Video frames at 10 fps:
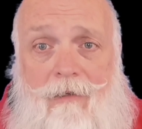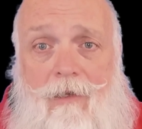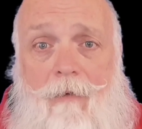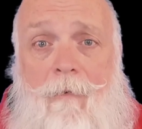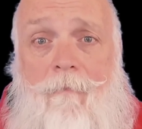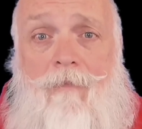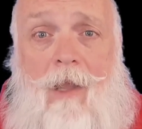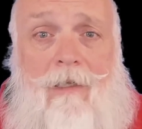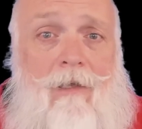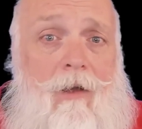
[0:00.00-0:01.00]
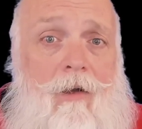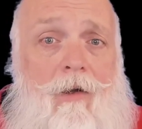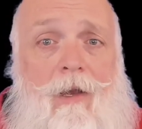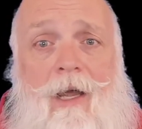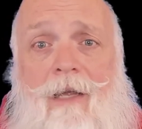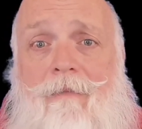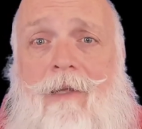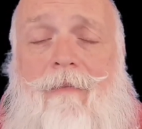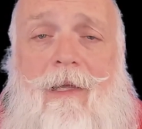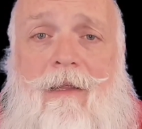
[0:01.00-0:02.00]
So I saw on
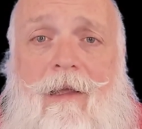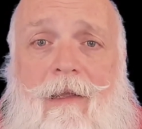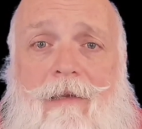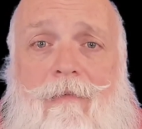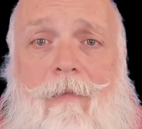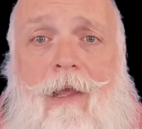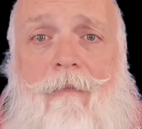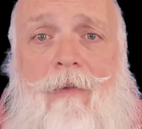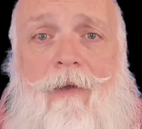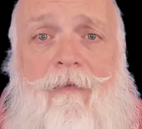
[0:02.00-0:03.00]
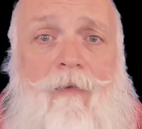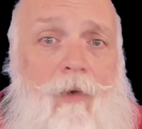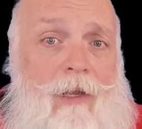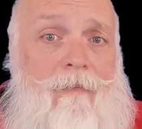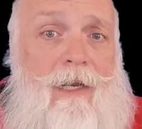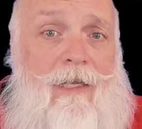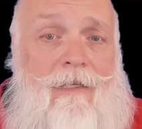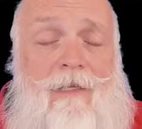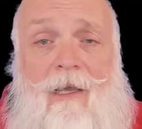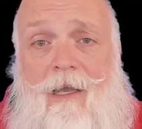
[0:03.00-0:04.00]
IMDb they'd put 40
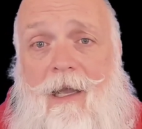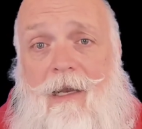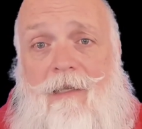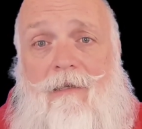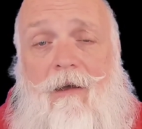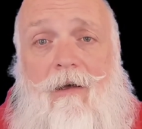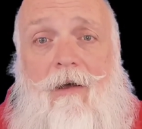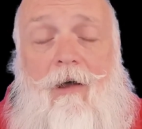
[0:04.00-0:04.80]
minutes, and I saw